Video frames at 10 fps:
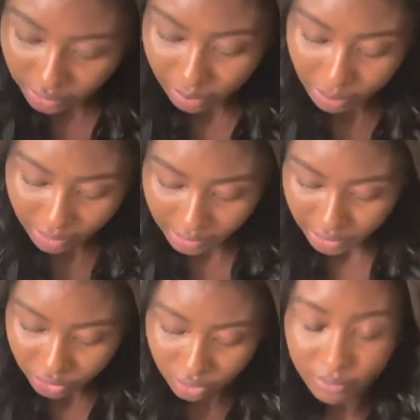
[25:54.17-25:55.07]
in my
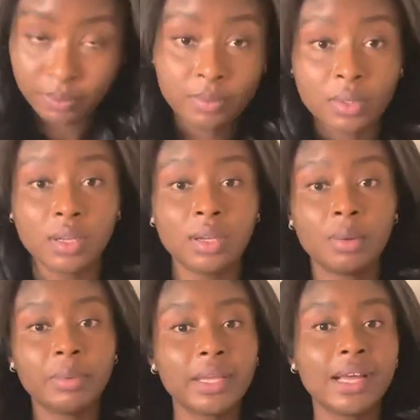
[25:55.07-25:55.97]
lash
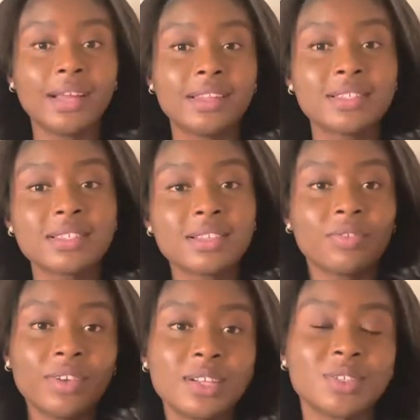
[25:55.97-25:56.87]
but yeah this is the
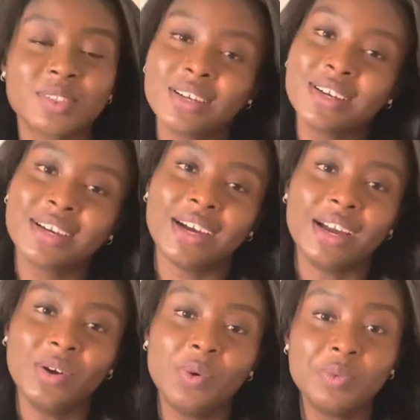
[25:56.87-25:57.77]
finished look i
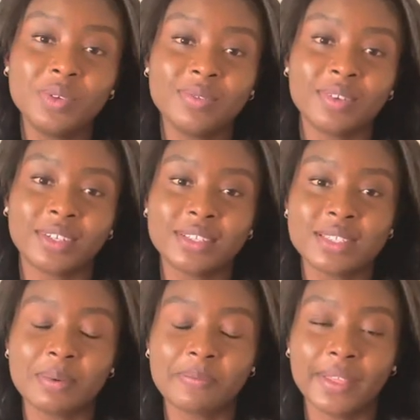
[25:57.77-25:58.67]
hope you've learned
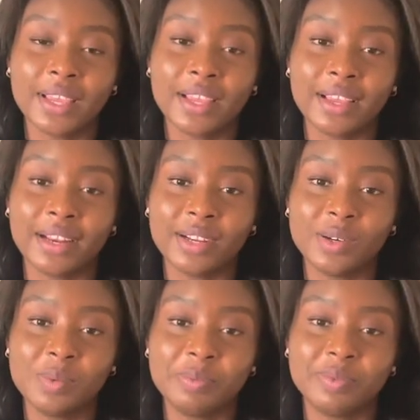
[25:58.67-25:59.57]
something and i
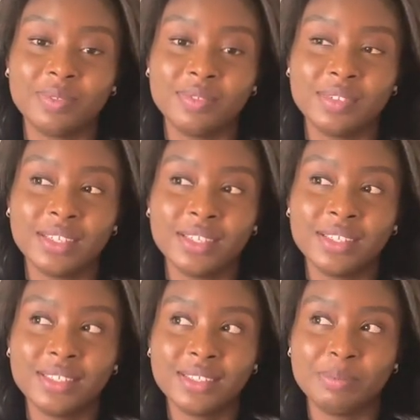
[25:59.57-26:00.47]
hope
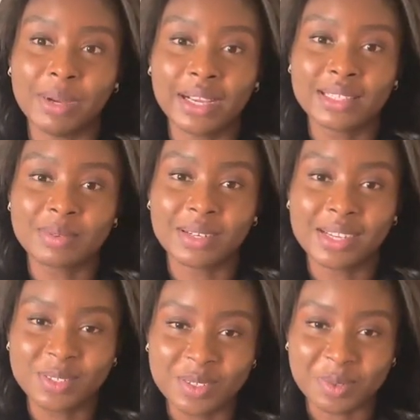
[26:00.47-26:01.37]
my
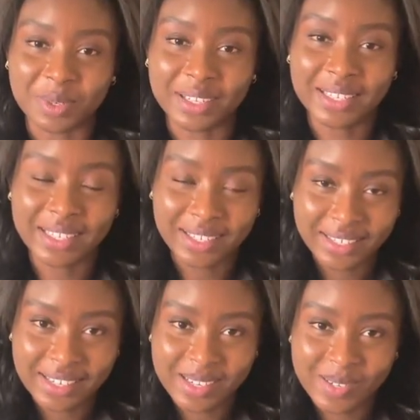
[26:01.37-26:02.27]
explanations were clear
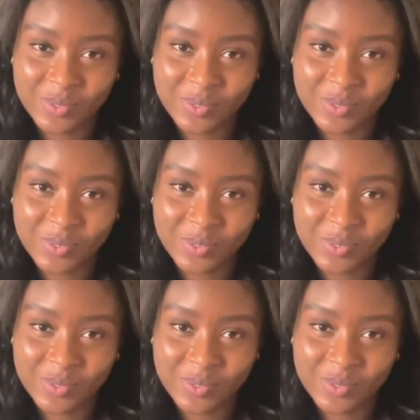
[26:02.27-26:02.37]
enough